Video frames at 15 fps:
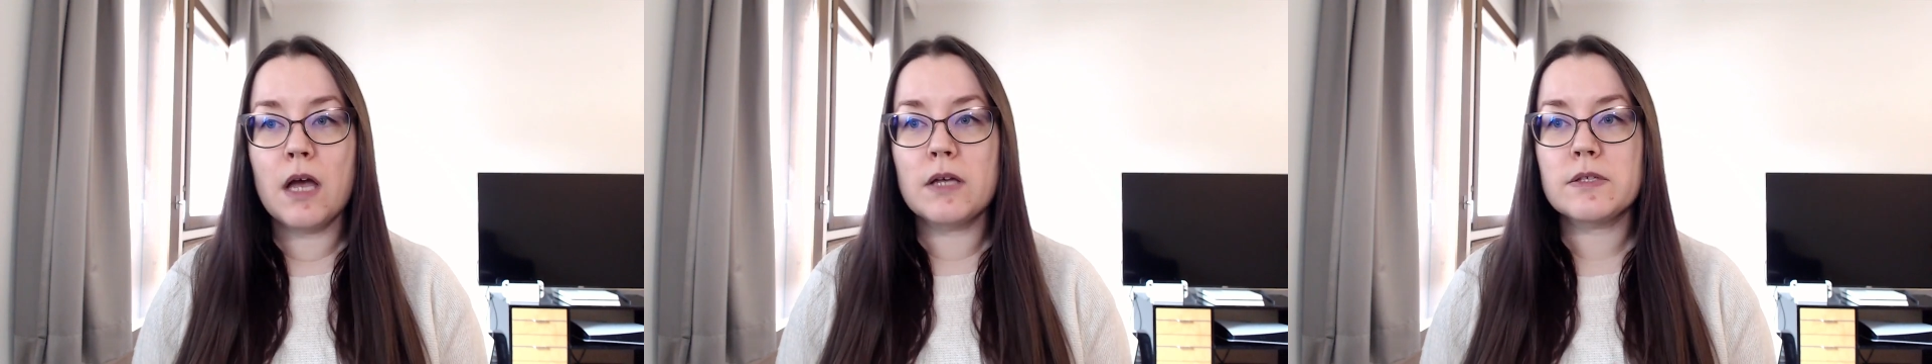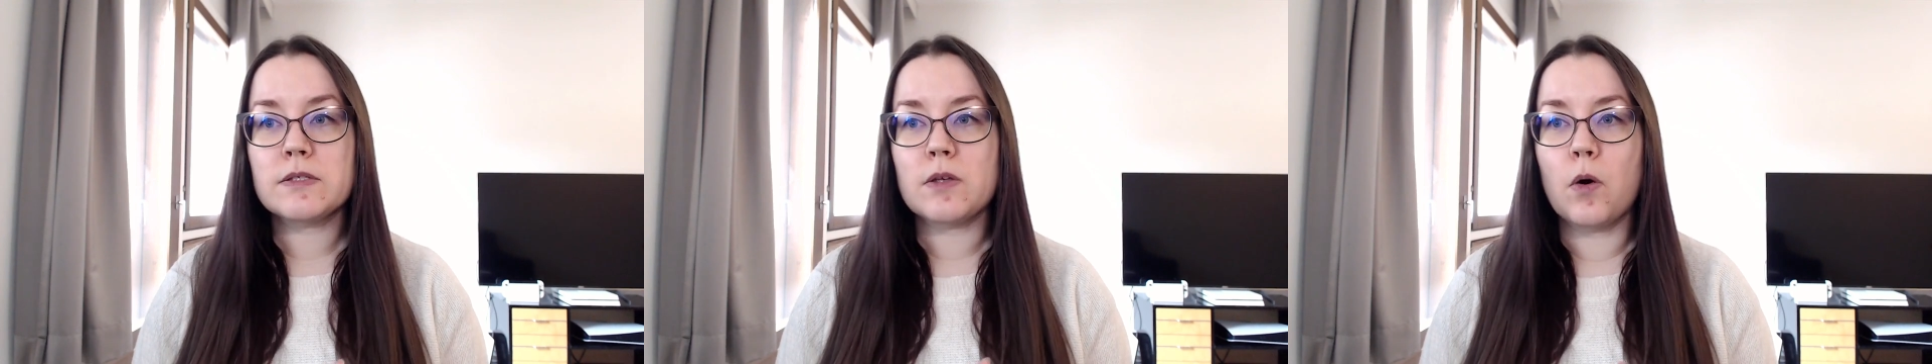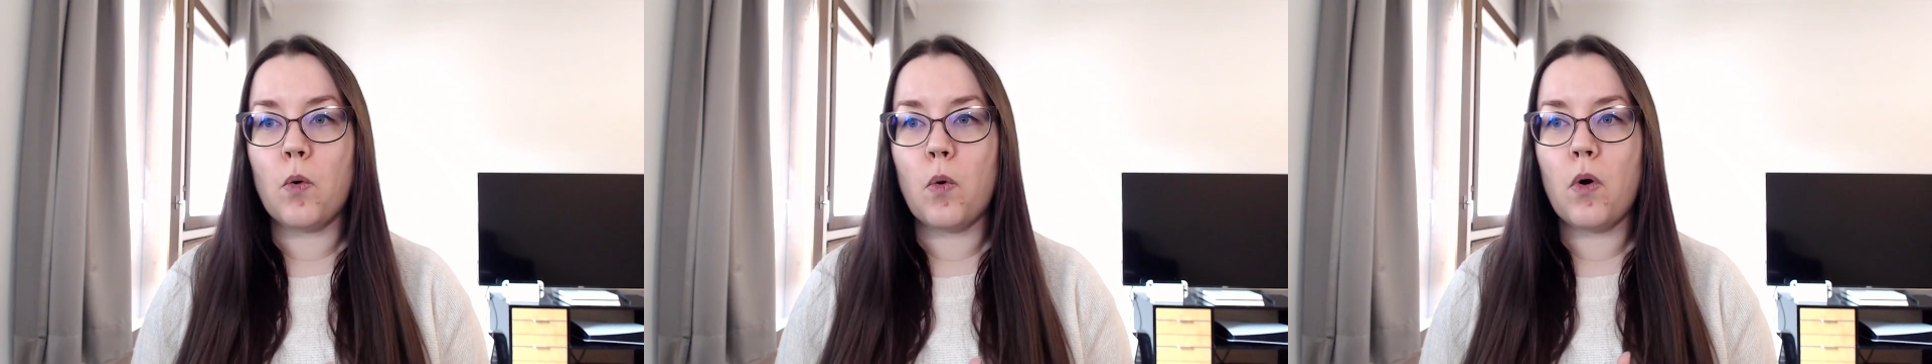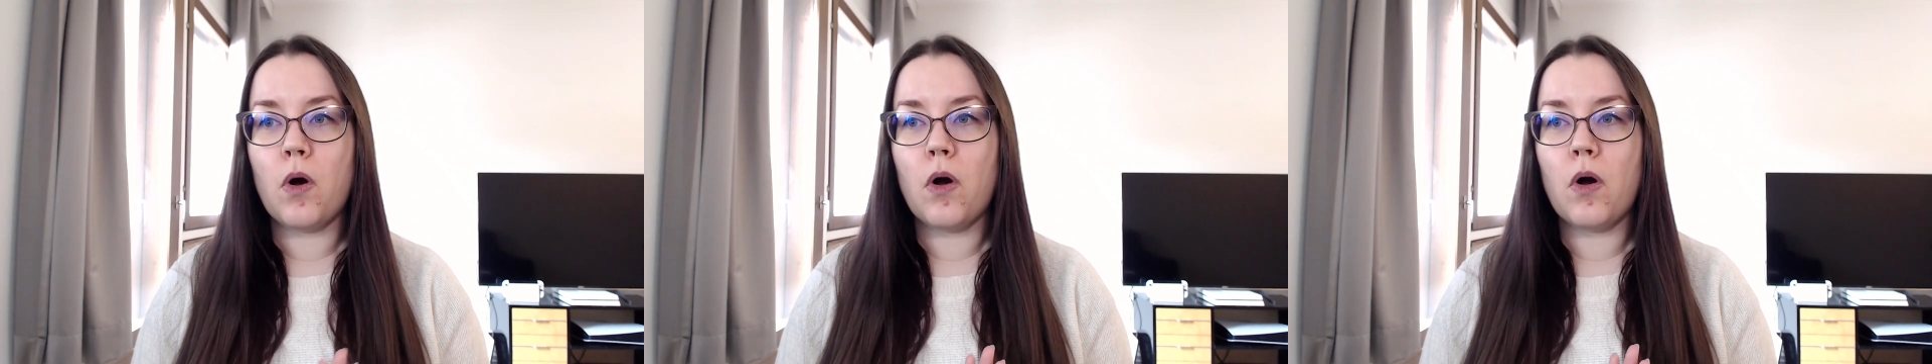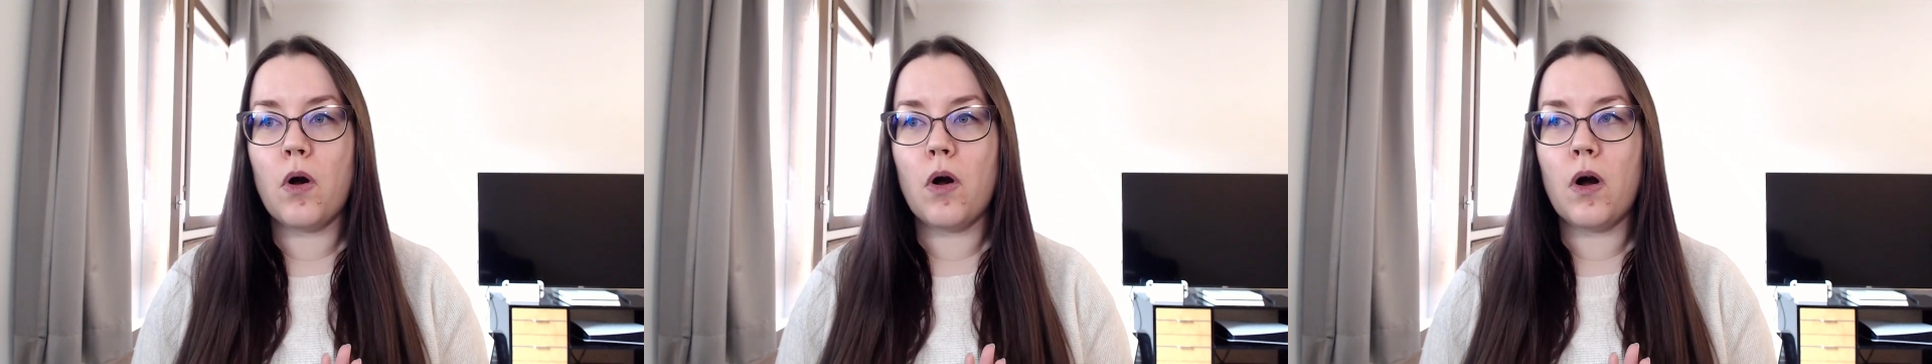So
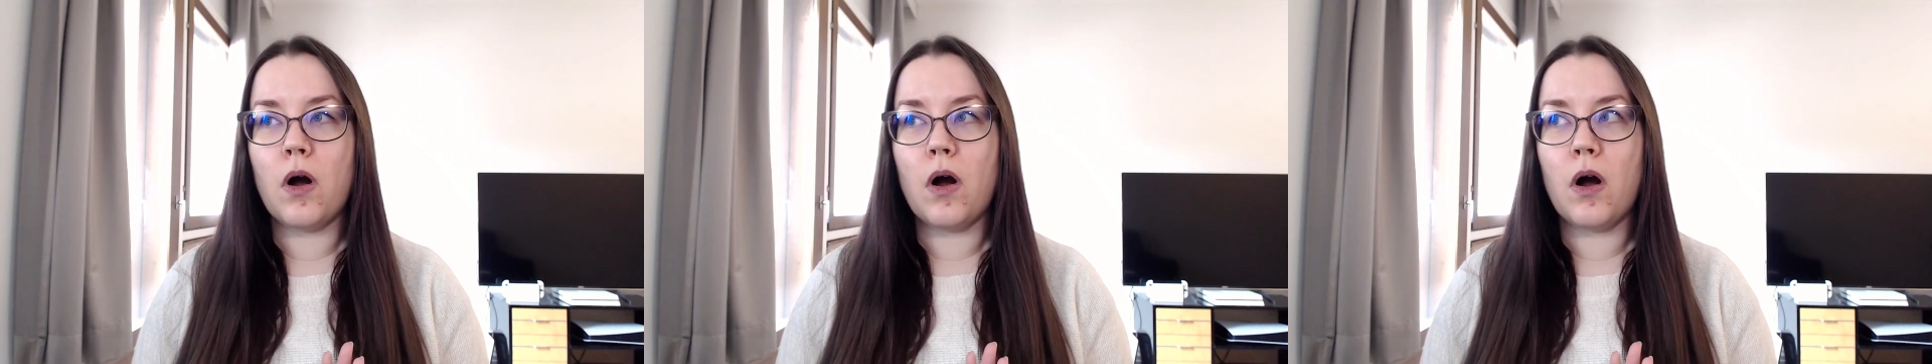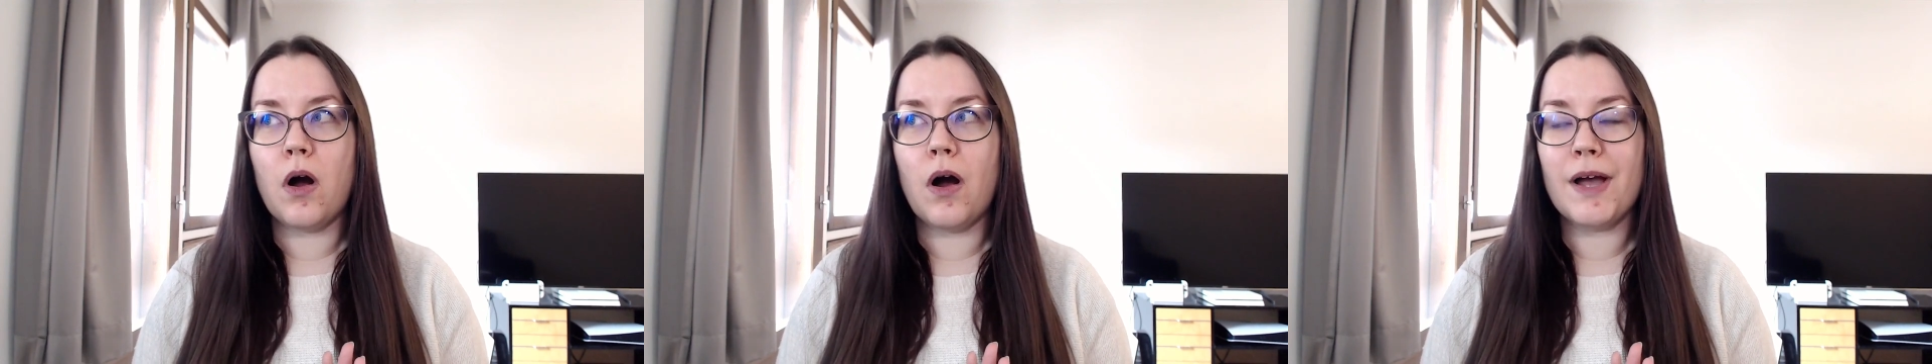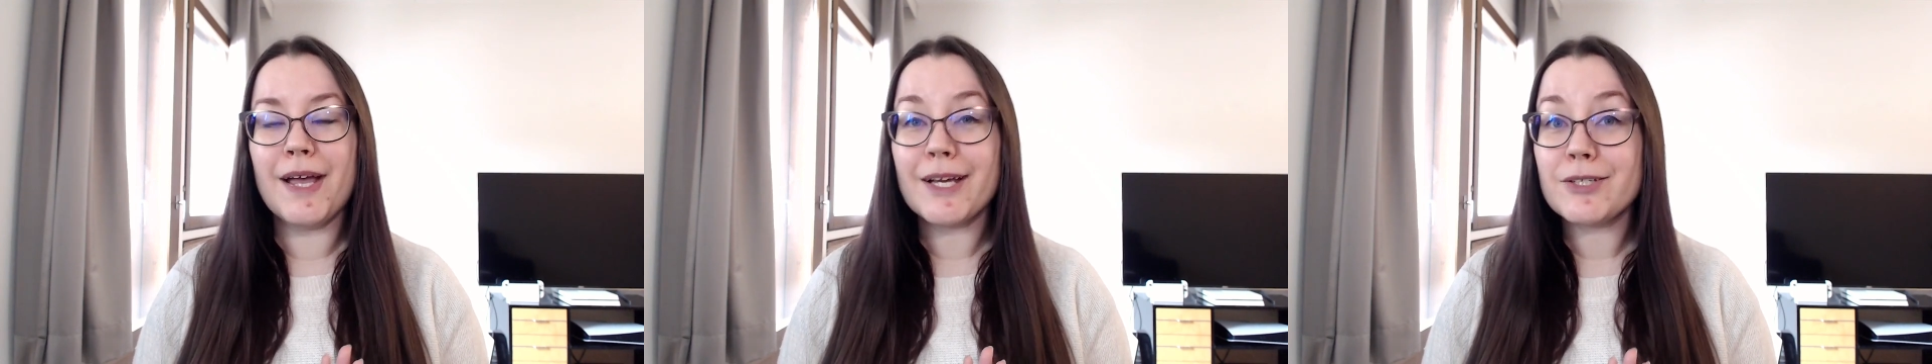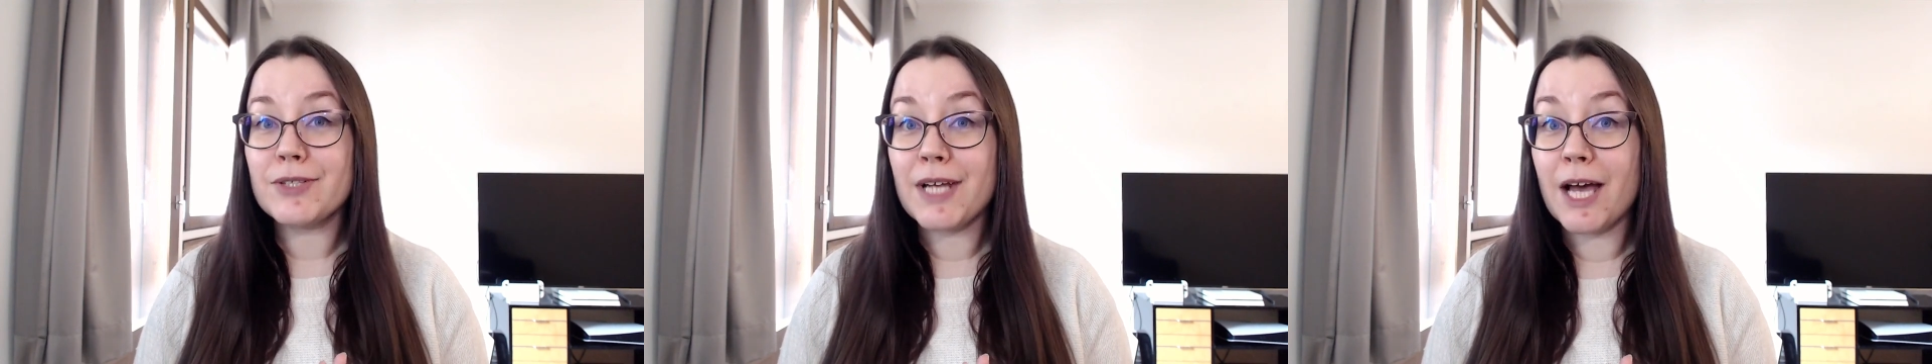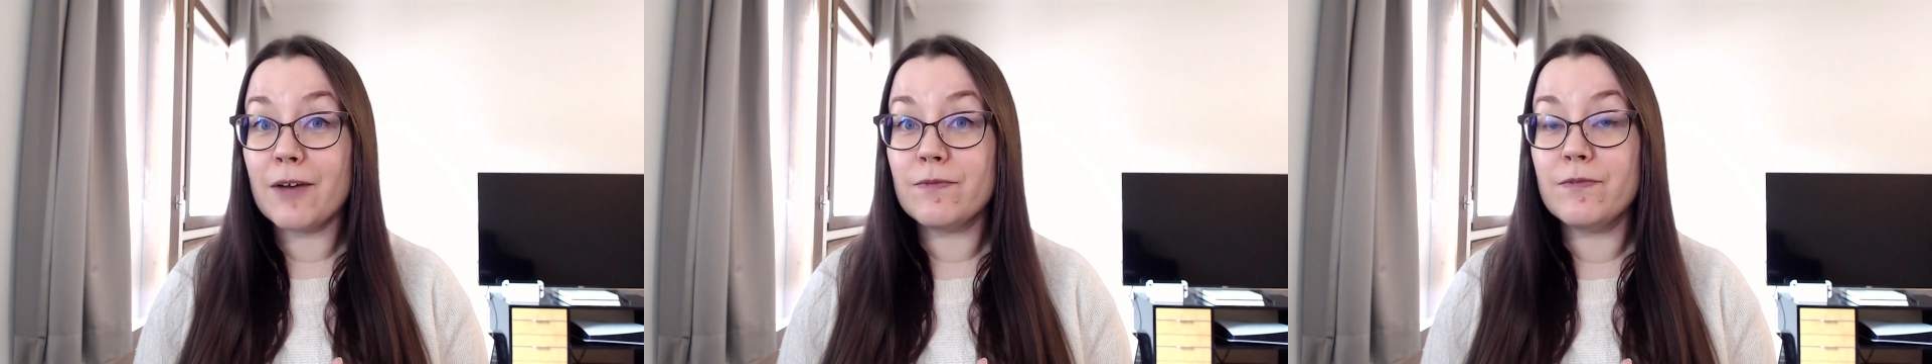I
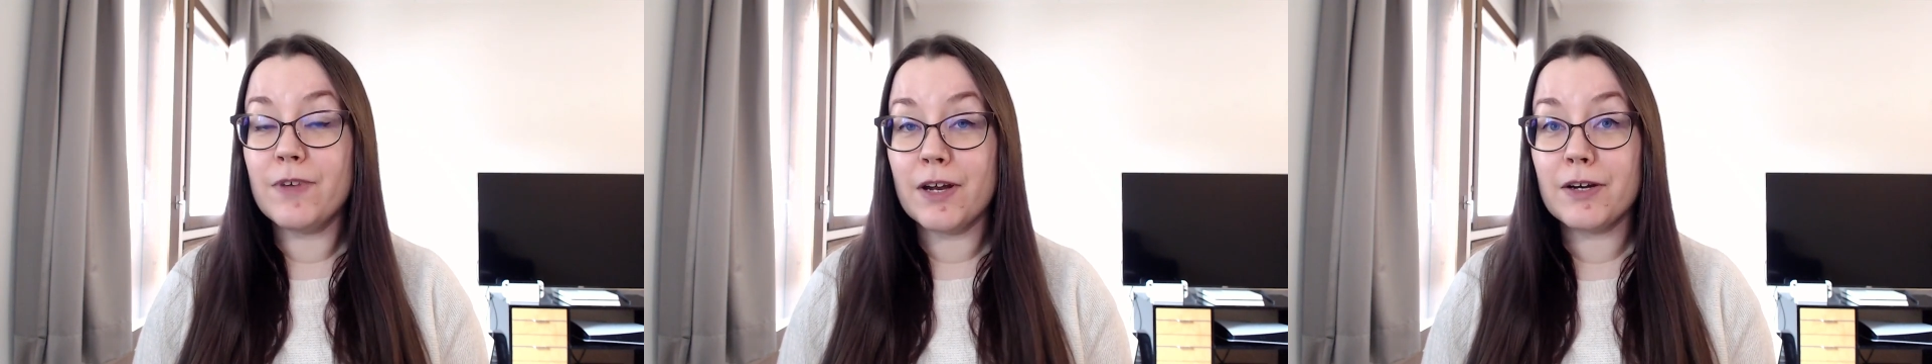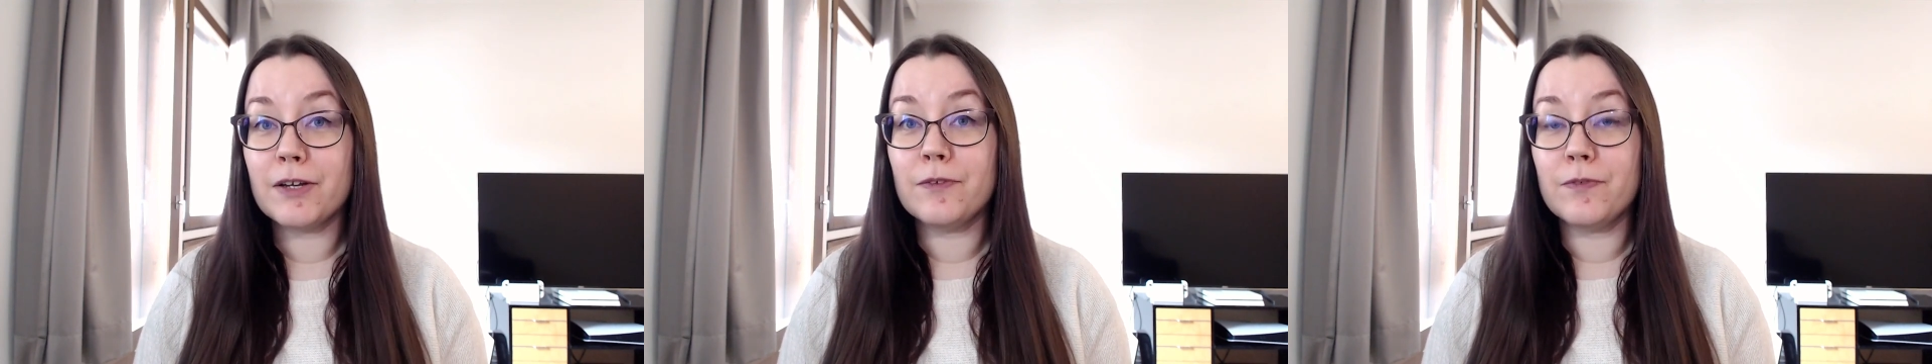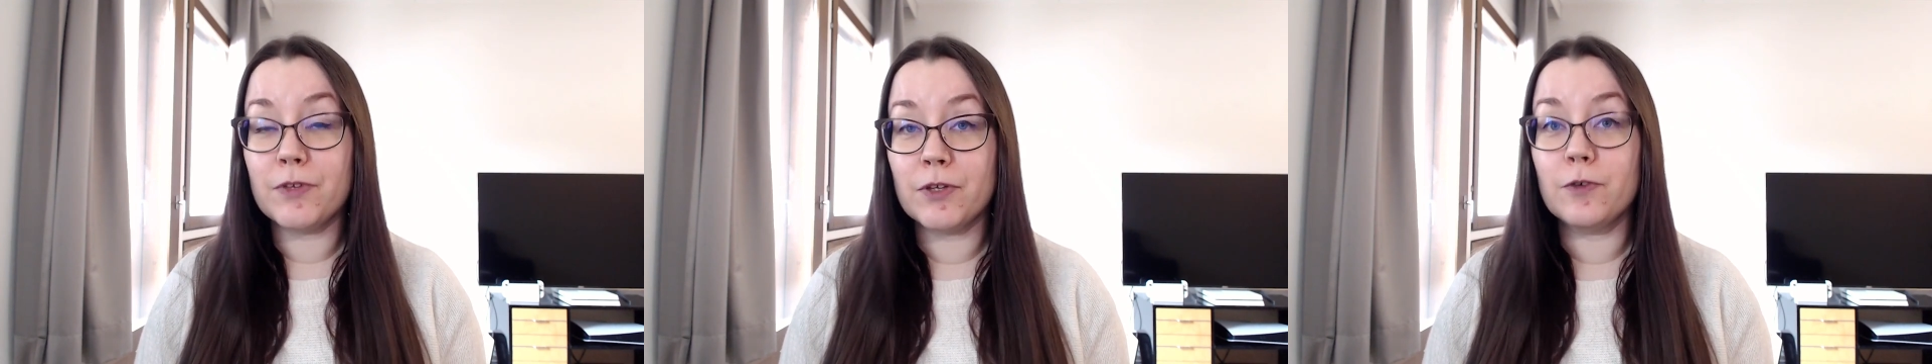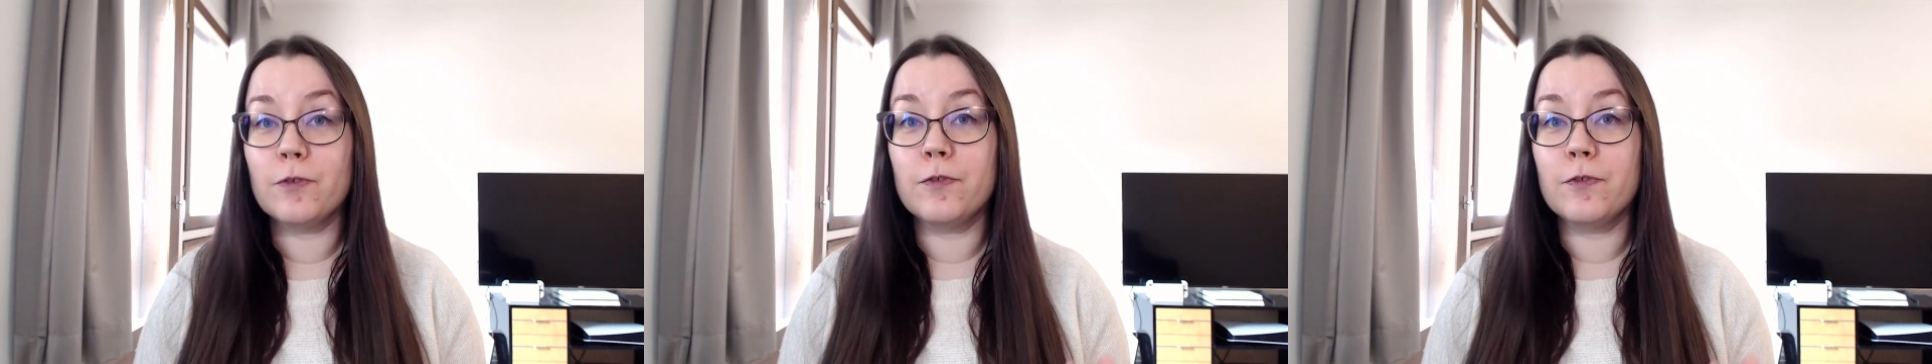actually have very few